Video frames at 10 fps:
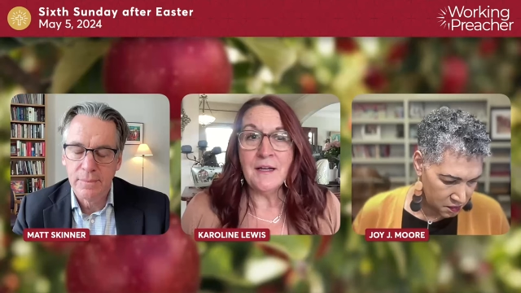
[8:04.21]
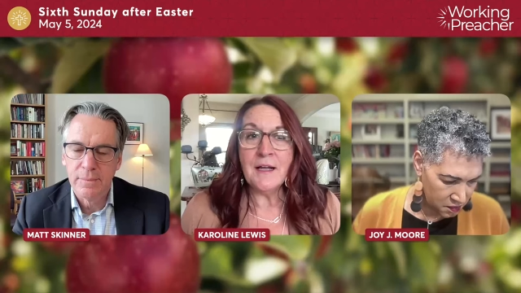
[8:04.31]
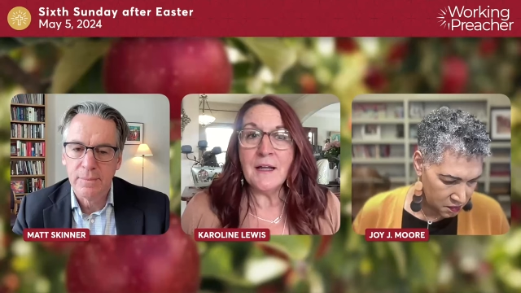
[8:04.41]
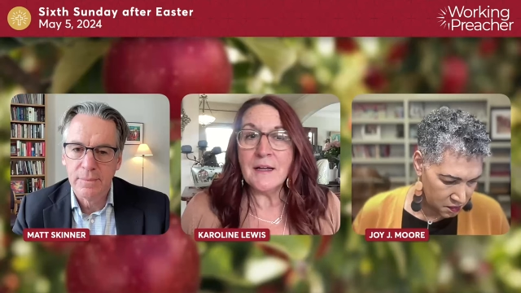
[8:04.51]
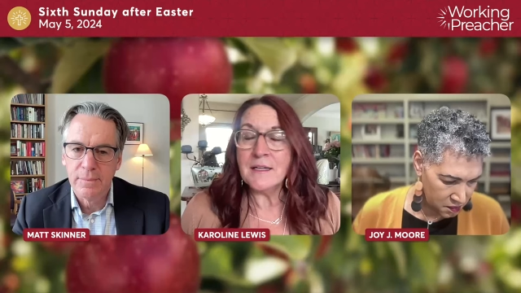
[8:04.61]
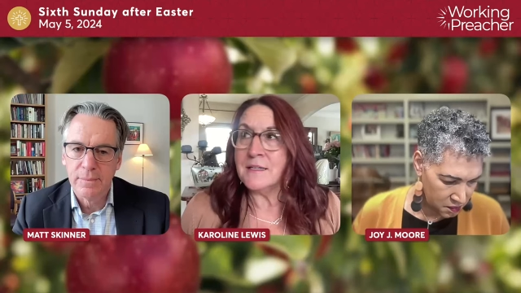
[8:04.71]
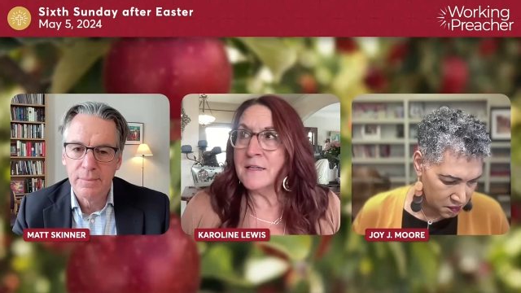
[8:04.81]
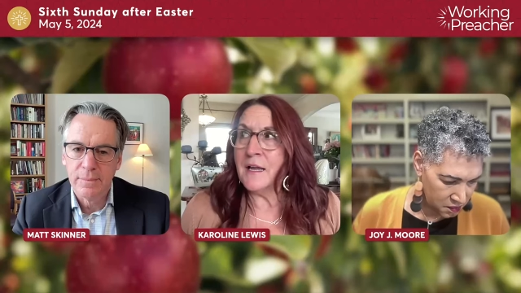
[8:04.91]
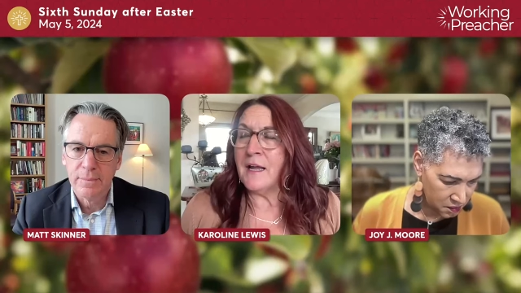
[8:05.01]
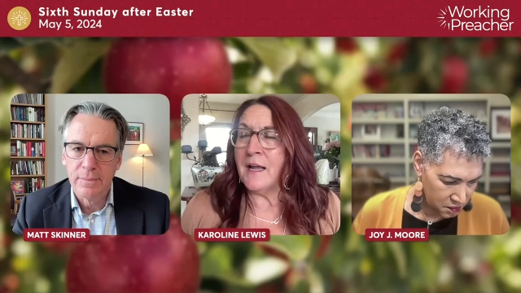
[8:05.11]
Speaker 1: And
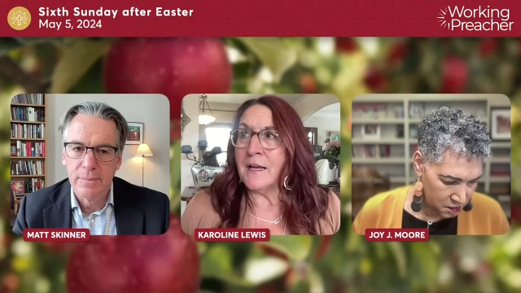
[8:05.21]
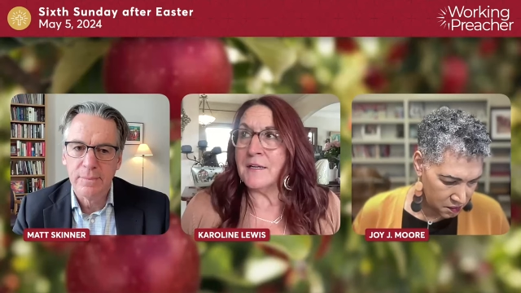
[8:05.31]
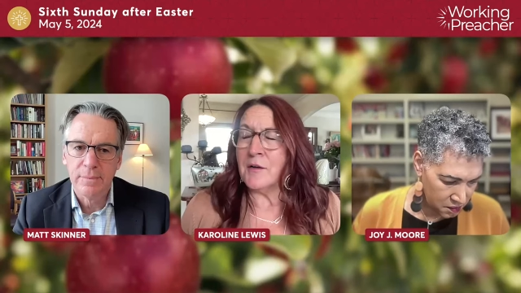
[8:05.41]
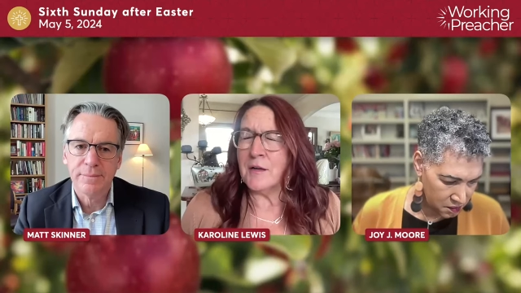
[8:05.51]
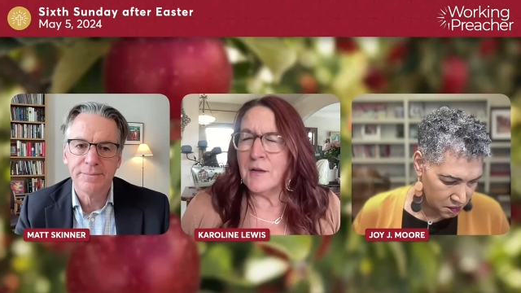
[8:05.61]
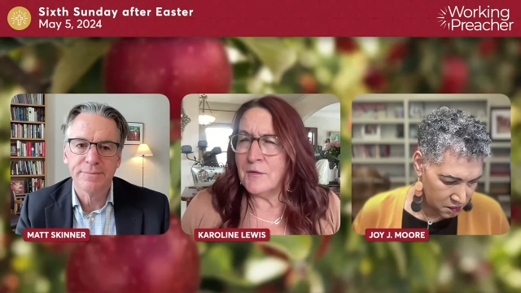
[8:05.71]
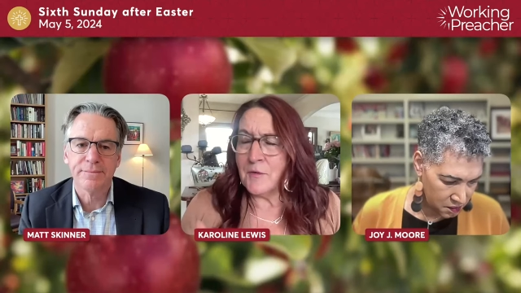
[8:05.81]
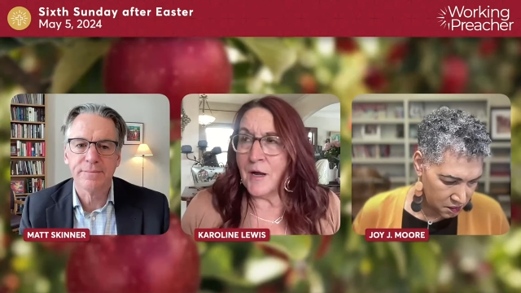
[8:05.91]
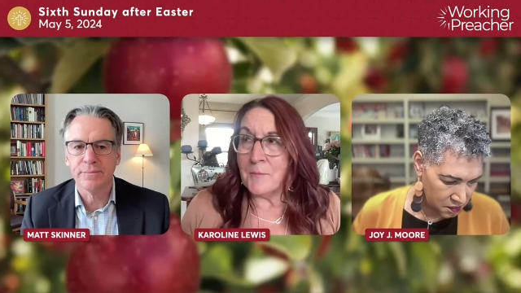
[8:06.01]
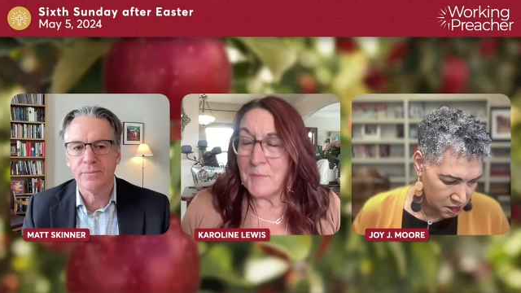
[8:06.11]
and
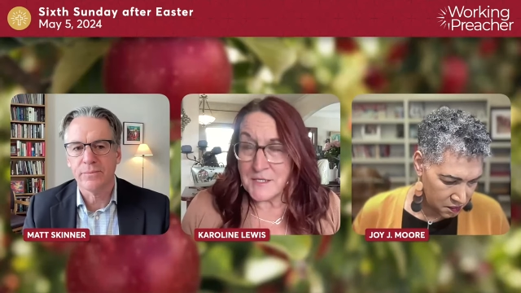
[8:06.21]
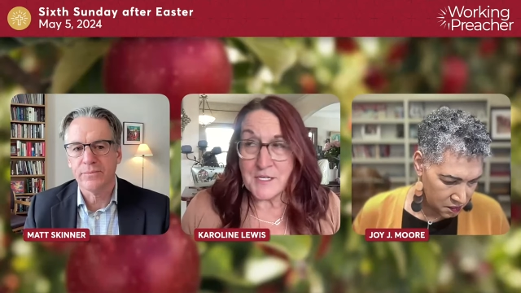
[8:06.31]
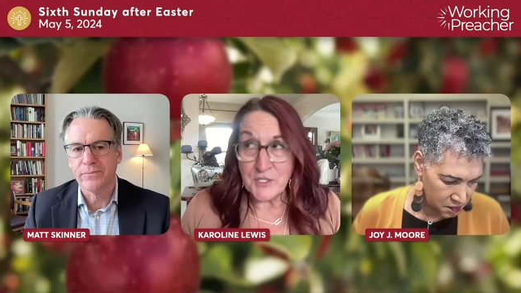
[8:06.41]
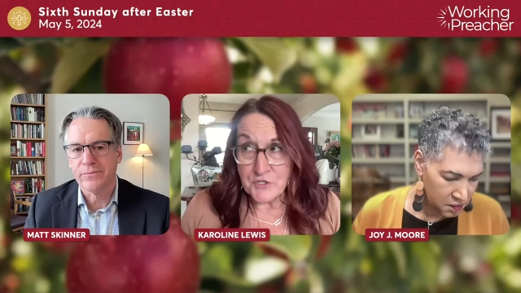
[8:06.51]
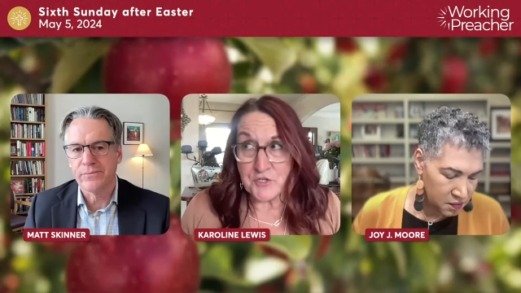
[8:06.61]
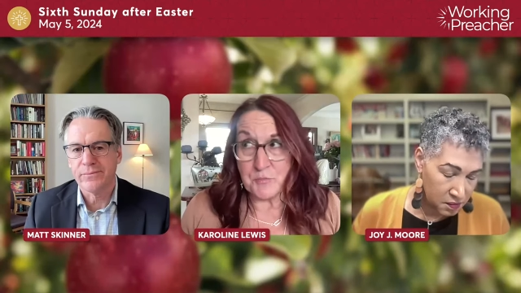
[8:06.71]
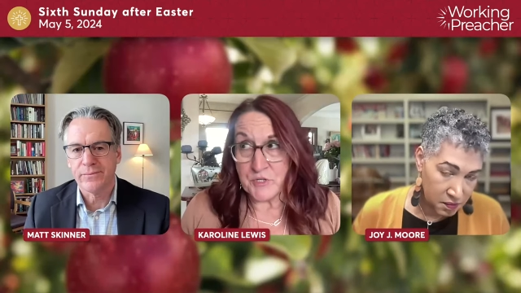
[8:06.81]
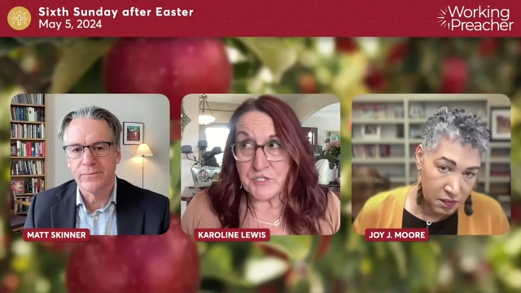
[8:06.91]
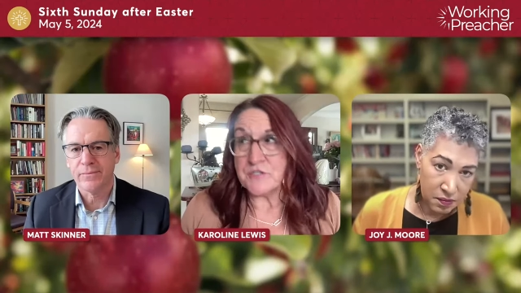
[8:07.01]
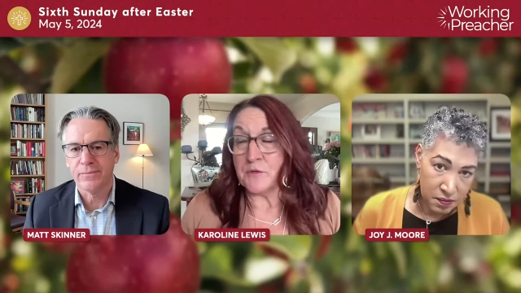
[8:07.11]
I'm not saying you should
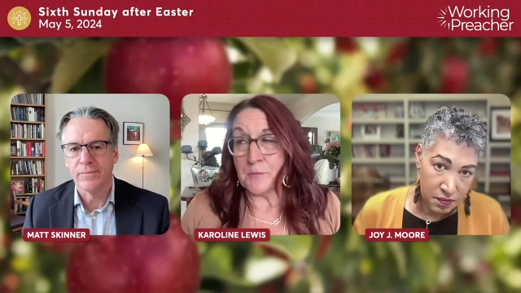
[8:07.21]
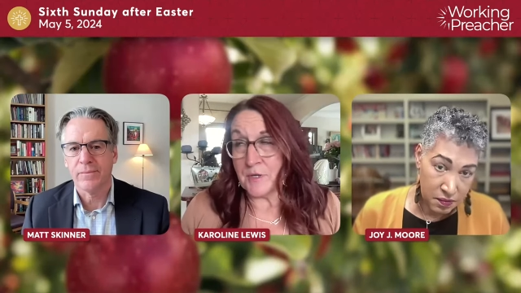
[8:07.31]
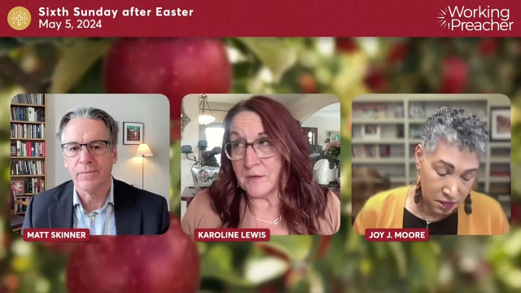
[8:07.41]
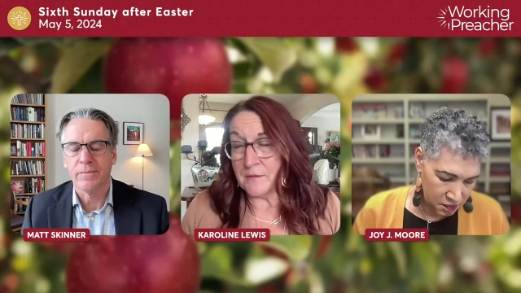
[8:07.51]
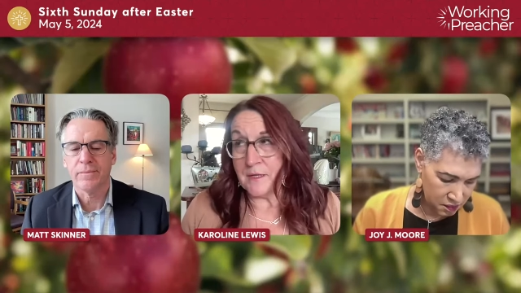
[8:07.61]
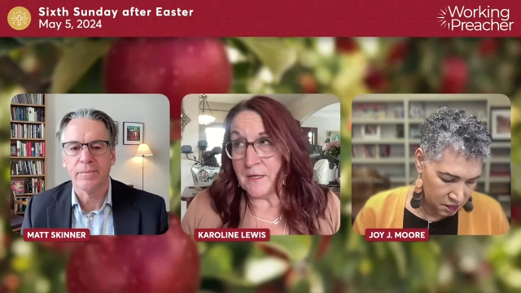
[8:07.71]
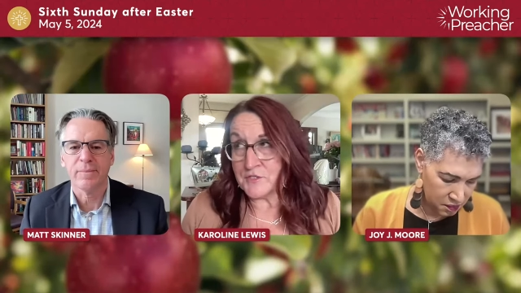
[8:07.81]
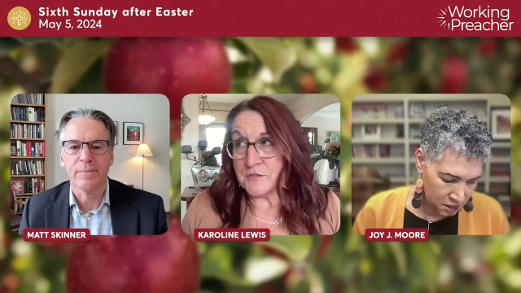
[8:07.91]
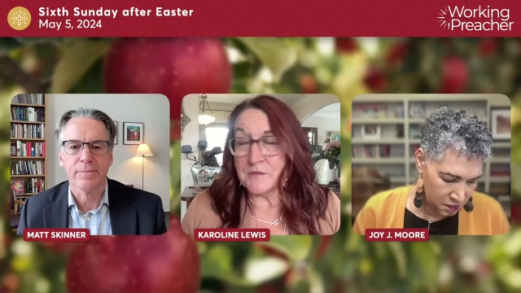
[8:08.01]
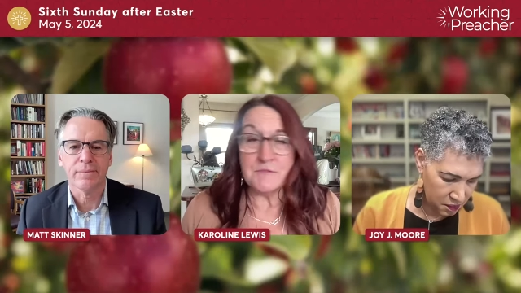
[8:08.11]
preach a sermon on
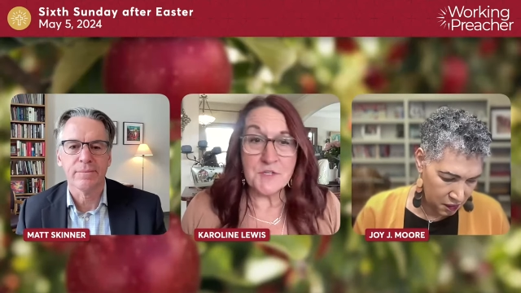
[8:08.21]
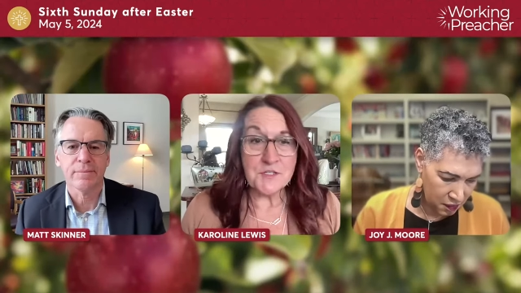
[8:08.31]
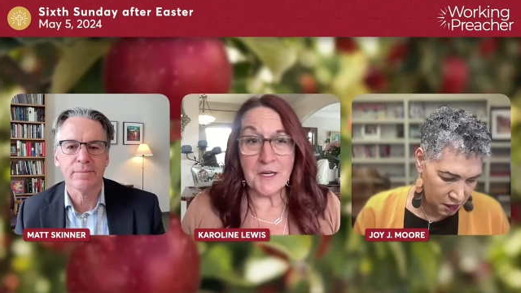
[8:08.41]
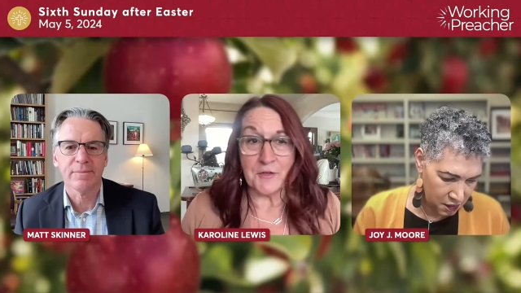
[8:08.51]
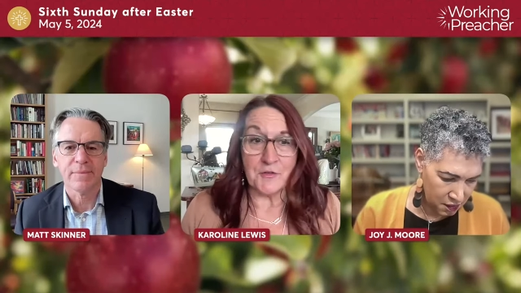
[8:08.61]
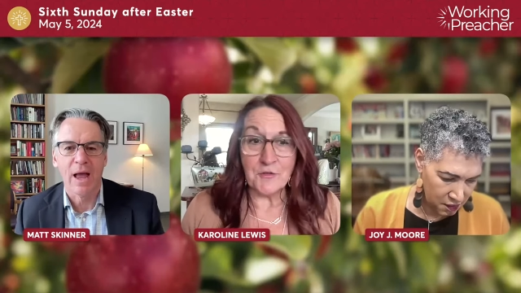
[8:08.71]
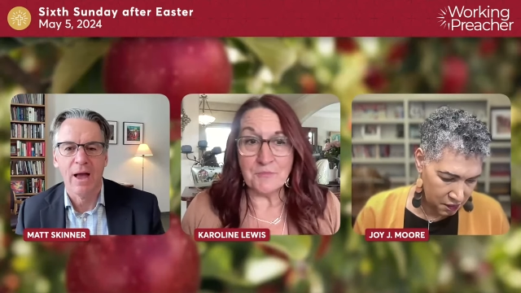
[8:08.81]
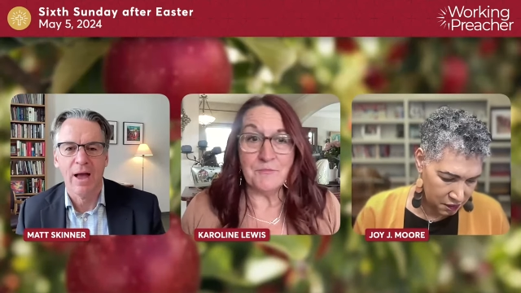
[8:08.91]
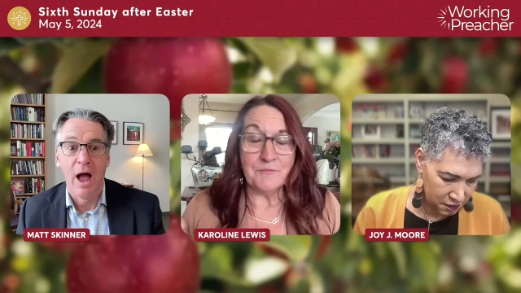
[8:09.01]
ancient societal